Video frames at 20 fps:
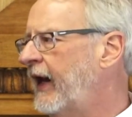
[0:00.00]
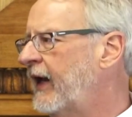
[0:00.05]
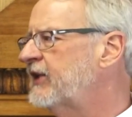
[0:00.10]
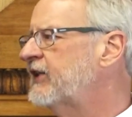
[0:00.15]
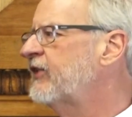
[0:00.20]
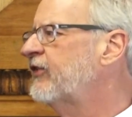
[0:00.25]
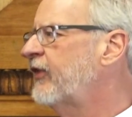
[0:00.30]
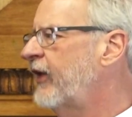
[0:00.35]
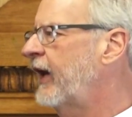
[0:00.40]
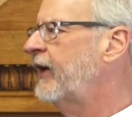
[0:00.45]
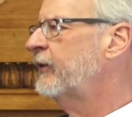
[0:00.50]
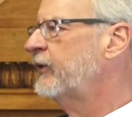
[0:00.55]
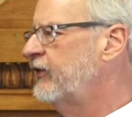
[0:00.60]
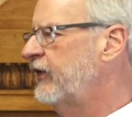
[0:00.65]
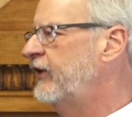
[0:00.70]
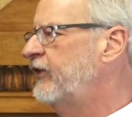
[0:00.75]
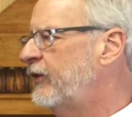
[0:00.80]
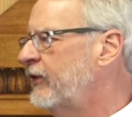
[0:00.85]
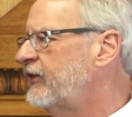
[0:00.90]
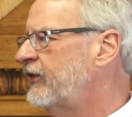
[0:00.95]
I just thought it was
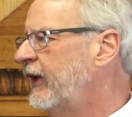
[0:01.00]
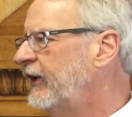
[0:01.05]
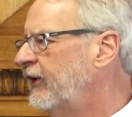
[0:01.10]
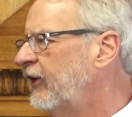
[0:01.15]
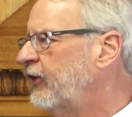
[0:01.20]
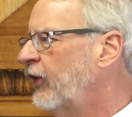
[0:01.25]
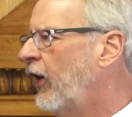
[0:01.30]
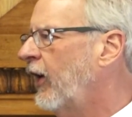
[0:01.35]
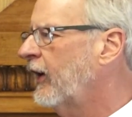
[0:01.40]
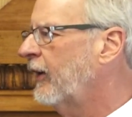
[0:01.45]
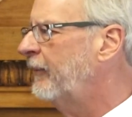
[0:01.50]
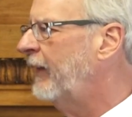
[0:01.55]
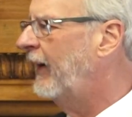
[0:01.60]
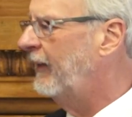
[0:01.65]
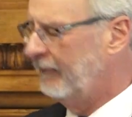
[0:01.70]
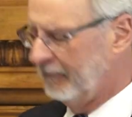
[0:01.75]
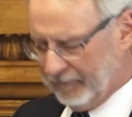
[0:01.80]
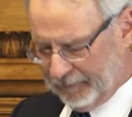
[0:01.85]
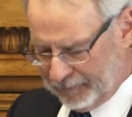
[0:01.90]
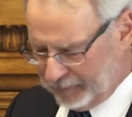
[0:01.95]
interesting to talk
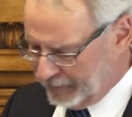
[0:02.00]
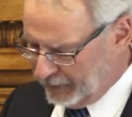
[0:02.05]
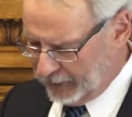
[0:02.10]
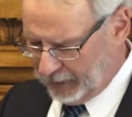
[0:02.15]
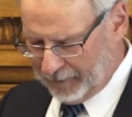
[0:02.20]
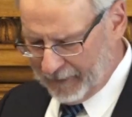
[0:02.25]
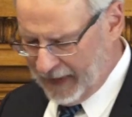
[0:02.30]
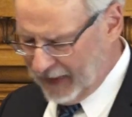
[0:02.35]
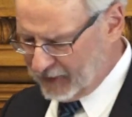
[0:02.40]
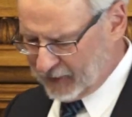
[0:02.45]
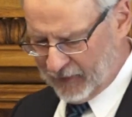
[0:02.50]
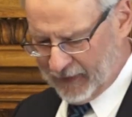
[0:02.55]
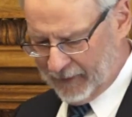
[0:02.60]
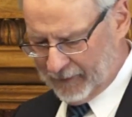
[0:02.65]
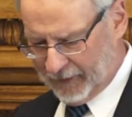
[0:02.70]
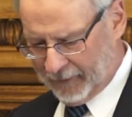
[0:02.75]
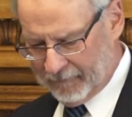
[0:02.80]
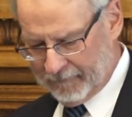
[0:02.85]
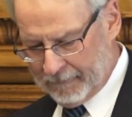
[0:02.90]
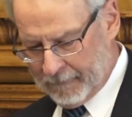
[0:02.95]
about. Pure Max
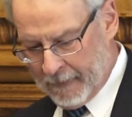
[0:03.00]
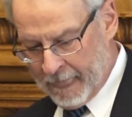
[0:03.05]
Weber.